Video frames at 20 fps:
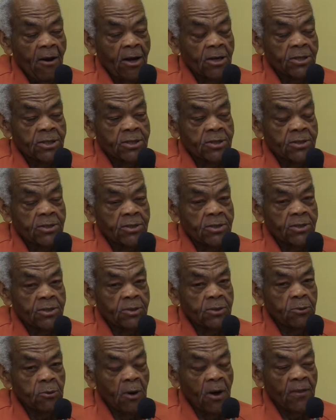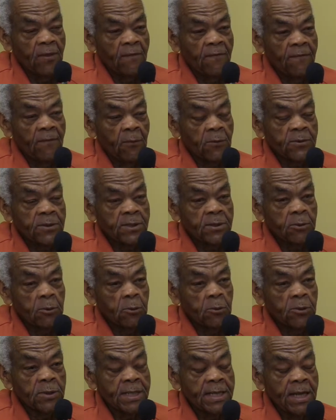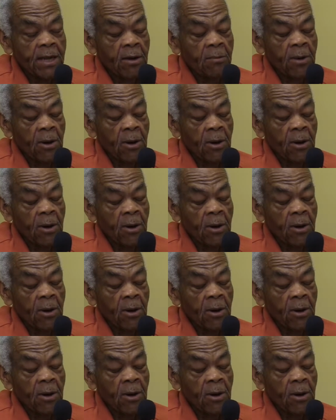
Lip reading: are two other folks who's here,